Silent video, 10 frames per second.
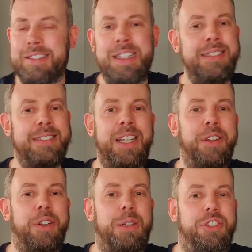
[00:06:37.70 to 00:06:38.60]
that's the
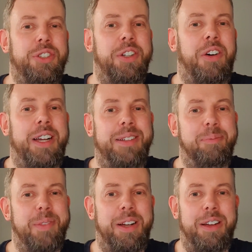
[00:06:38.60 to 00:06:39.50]
other question that
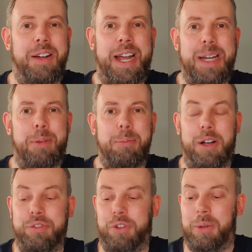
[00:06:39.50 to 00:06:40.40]
I had in my
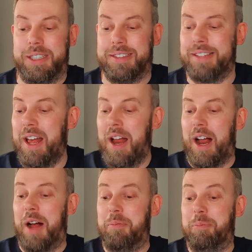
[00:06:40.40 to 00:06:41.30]
mind following this.
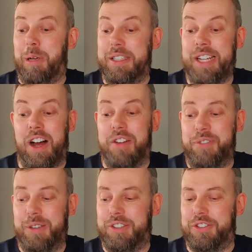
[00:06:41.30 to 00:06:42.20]
But yeah,
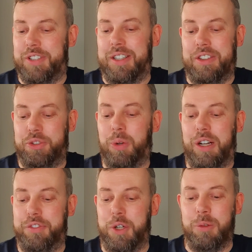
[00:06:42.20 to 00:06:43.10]
I've noticed that there's
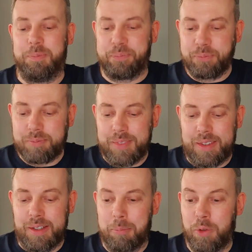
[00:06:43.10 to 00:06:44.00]
quite a few
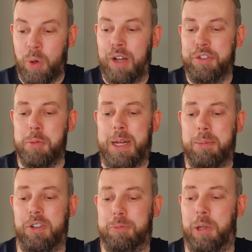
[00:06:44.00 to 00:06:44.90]

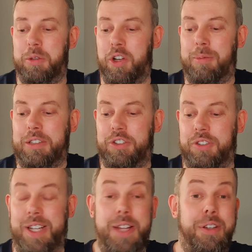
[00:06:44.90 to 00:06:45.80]
people have put comments
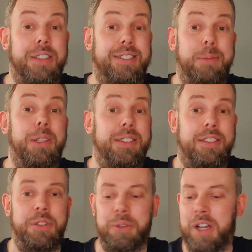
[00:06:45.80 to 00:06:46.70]
on there that are similar
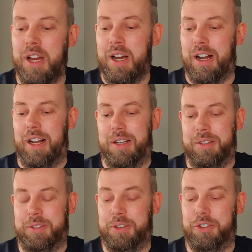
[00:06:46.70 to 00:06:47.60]
to
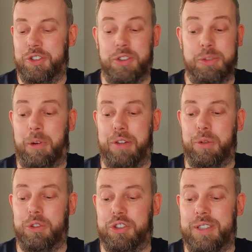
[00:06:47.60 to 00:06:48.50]
my
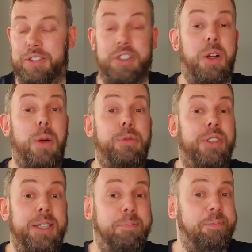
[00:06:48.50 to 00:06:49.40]
thoughts on this. So
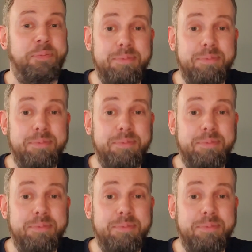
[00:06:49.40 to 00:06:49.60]
hopefully